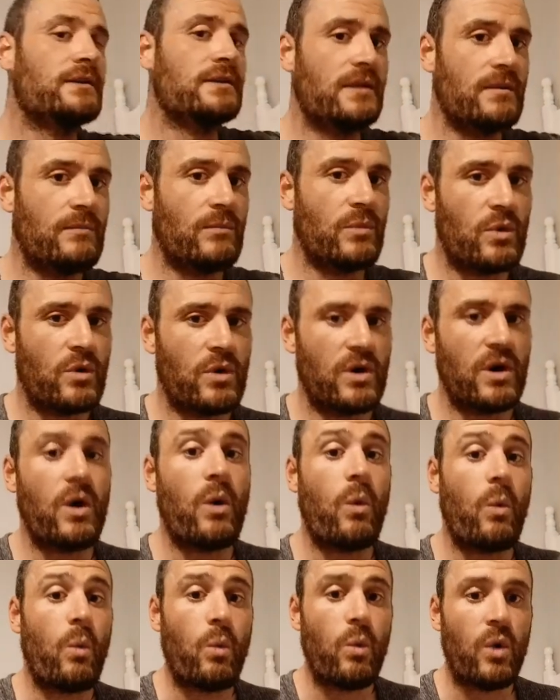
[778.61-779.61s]
the
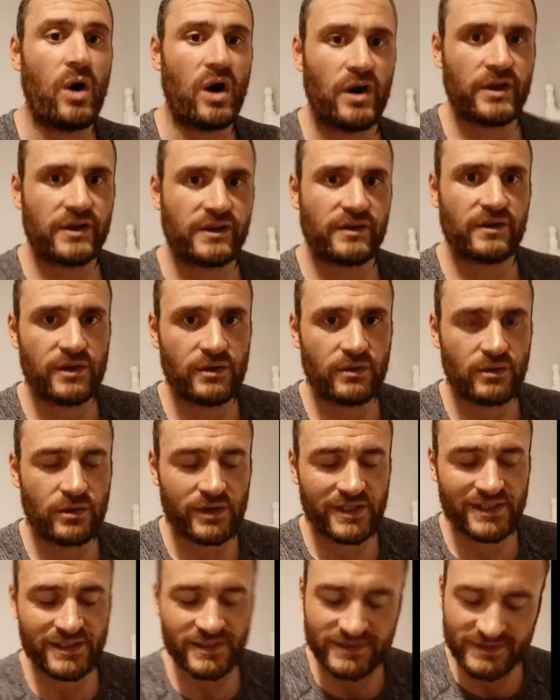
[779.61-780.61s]
more water you're
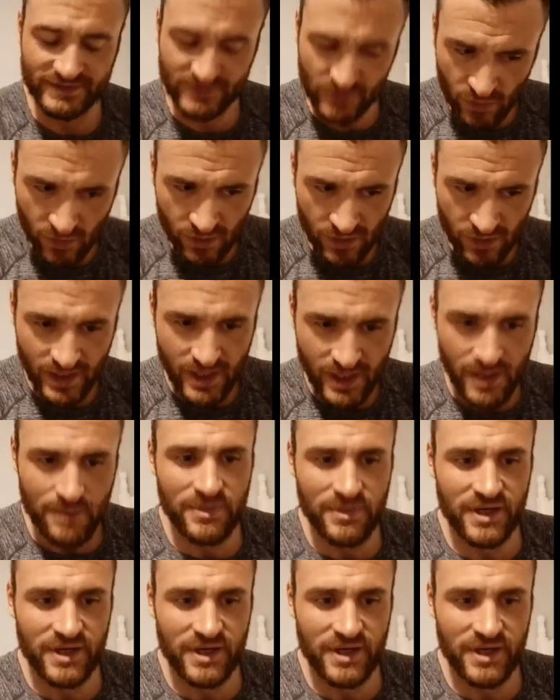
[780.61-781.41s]
going to store.